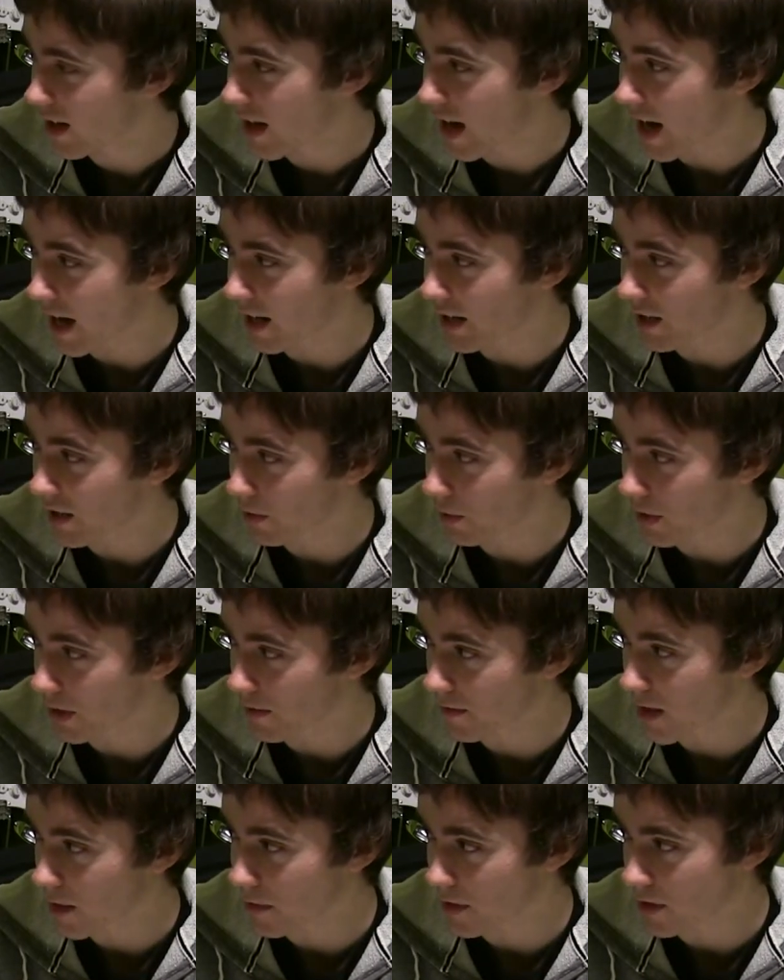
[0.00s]
had a really
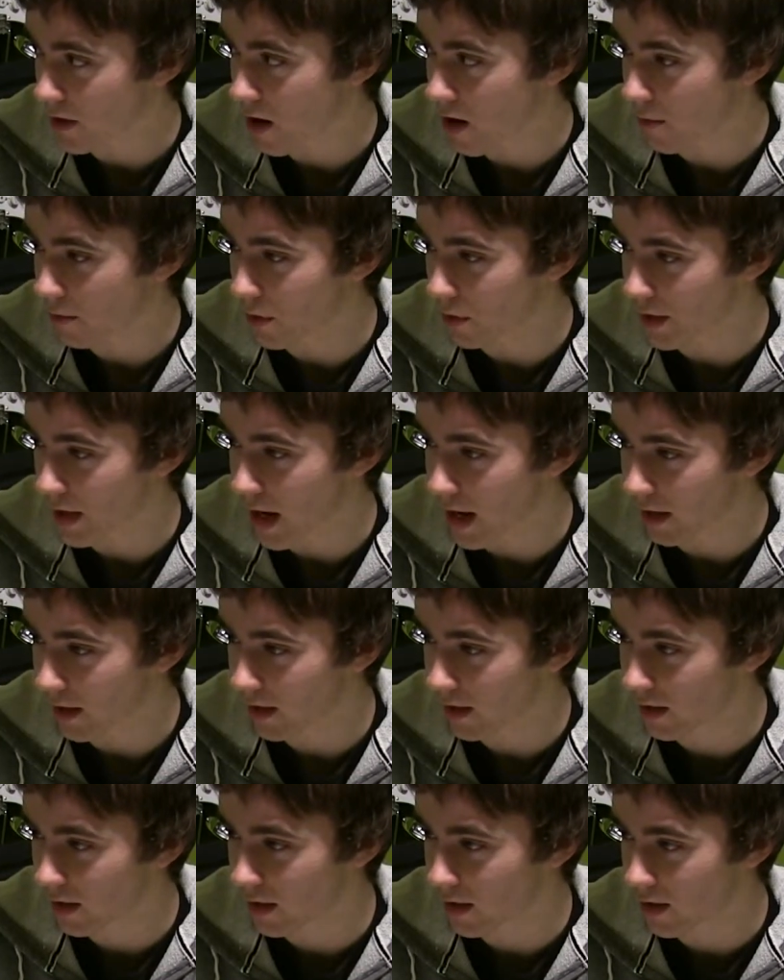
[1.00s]
famous combo deck
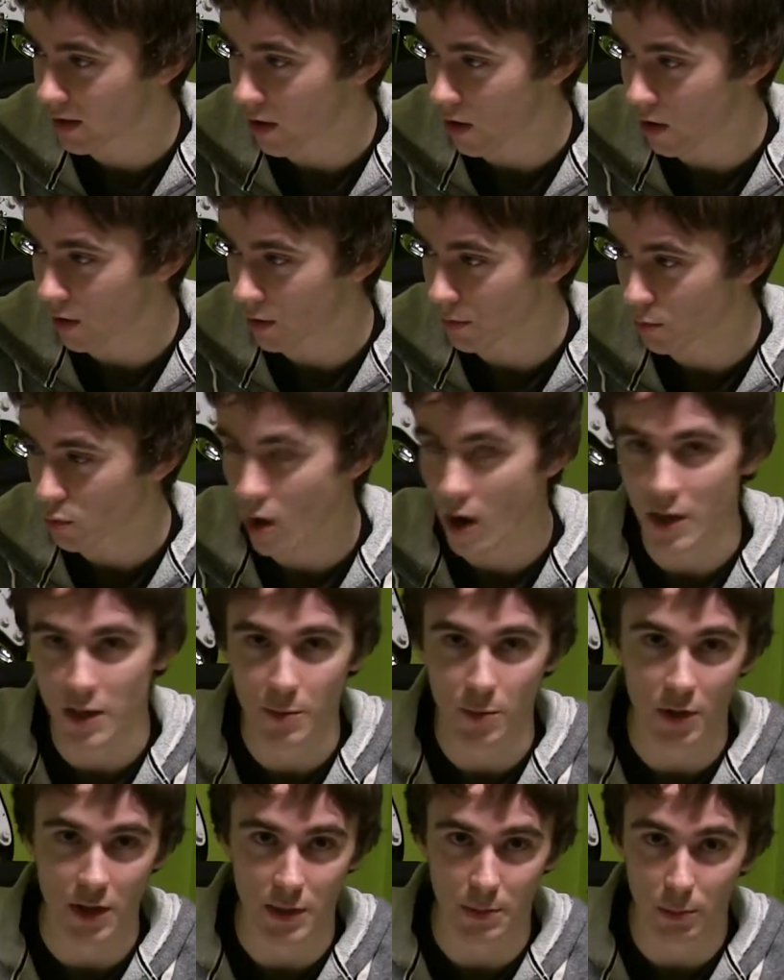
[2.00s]
called
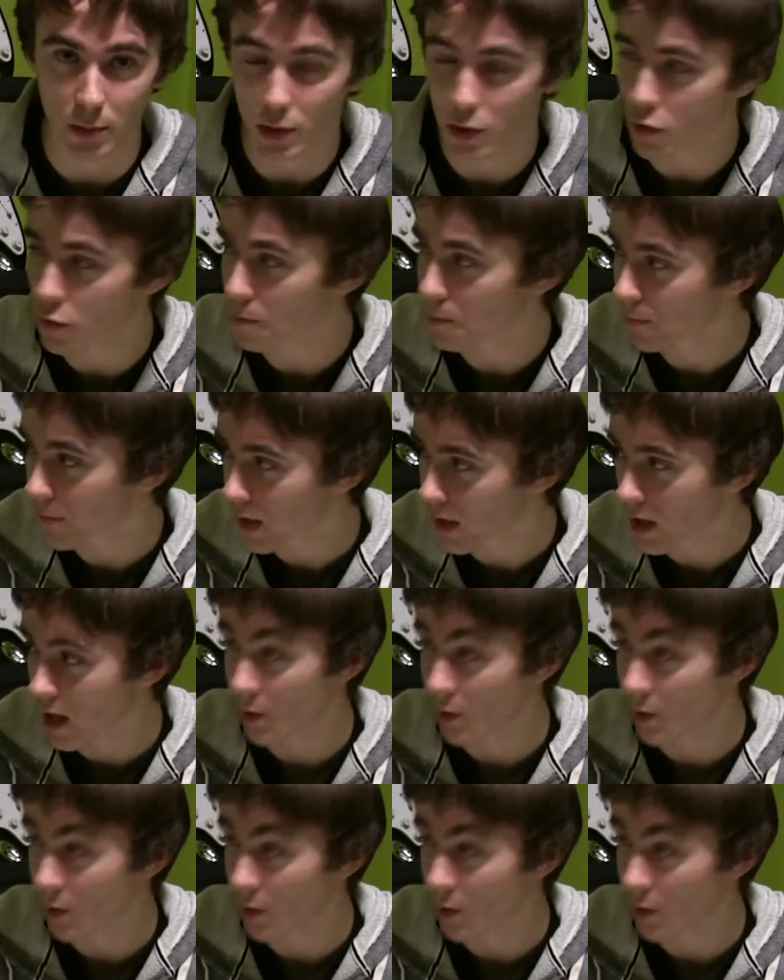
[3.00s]
Prosperous Bloom.